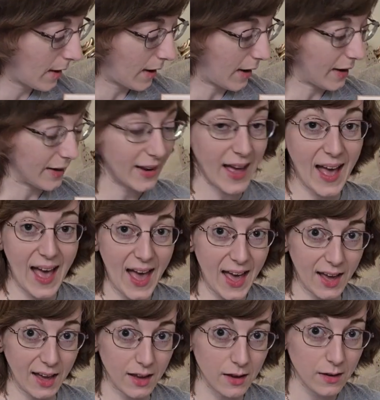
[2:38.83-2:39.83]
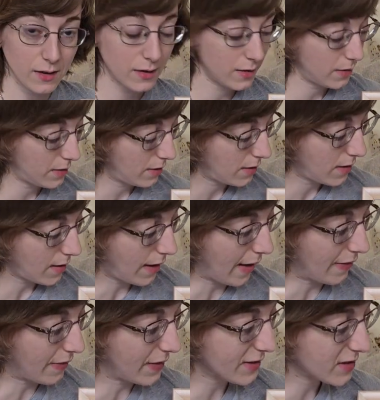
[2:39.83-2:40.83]
an A,
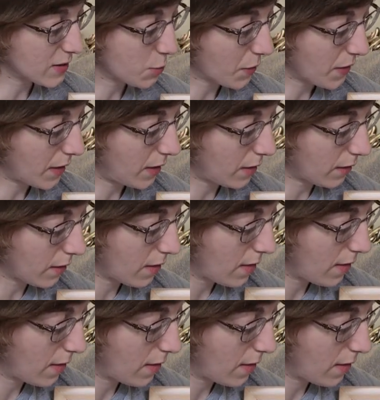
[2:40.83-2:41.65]
and this is within